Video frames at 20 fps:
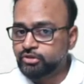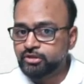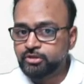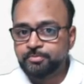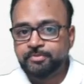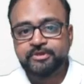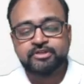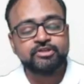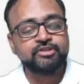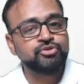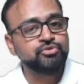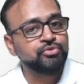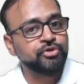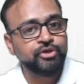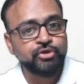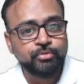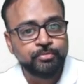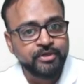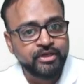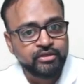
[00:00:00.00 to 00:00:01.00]
the patient is
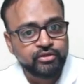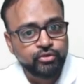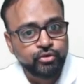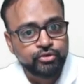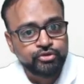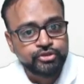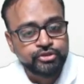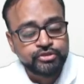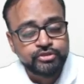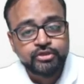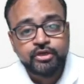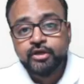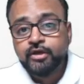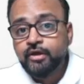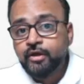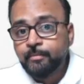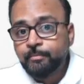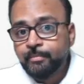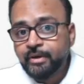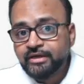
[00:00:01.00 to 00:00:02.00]
going to be unconscious,
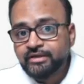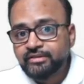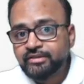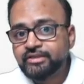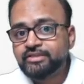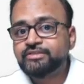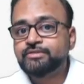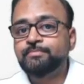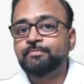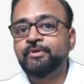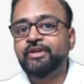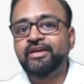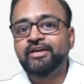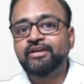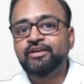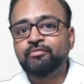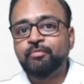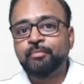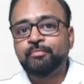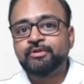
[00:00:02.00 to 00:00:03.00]
but this
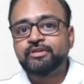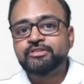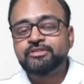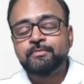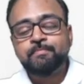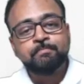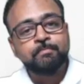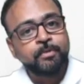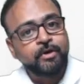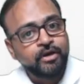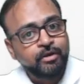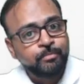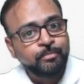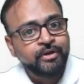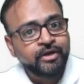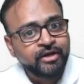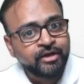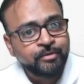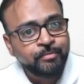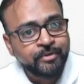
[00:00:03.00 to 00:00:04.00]
break, remember, is a
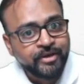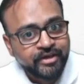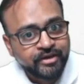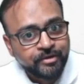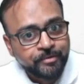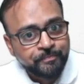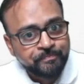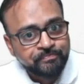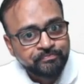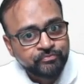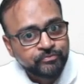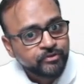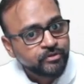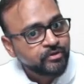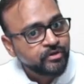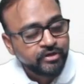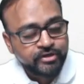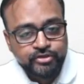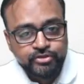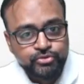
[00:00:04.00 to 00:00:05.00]
permanent break,
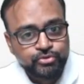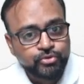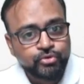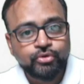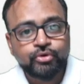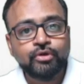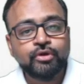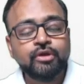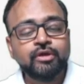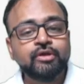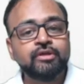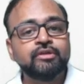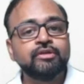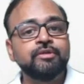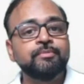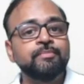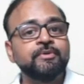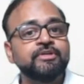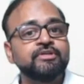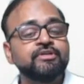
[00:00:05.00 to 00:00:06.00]
right? So
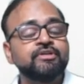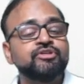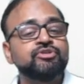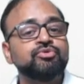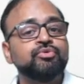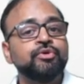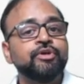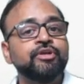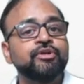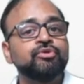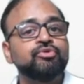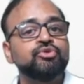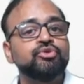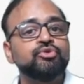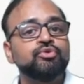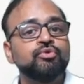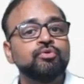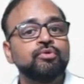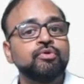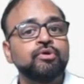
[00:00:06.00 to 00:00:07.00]
the patient is going to
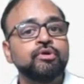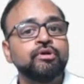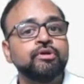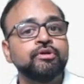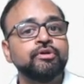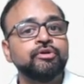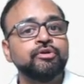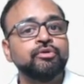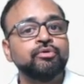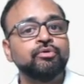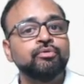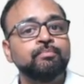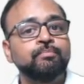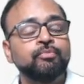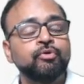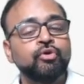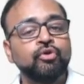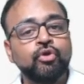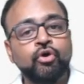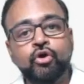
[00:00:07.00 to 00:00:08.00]
show,
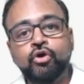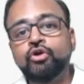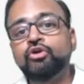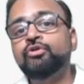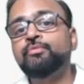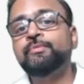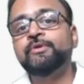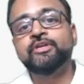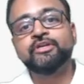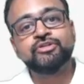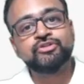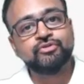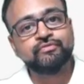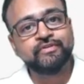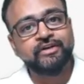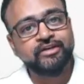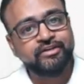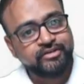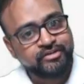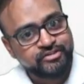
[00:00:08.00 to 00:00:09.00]
prolonged periods of
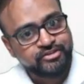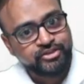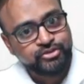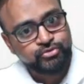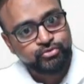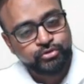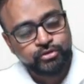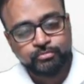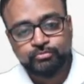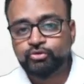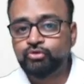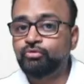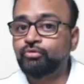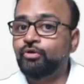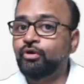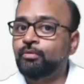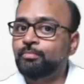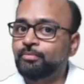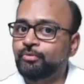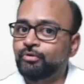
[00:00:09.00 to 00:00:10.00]
altered sensorium. The
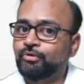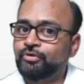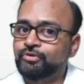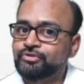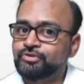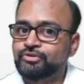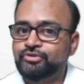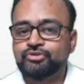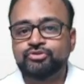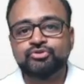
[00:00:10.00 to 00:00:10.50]
overall prognosis is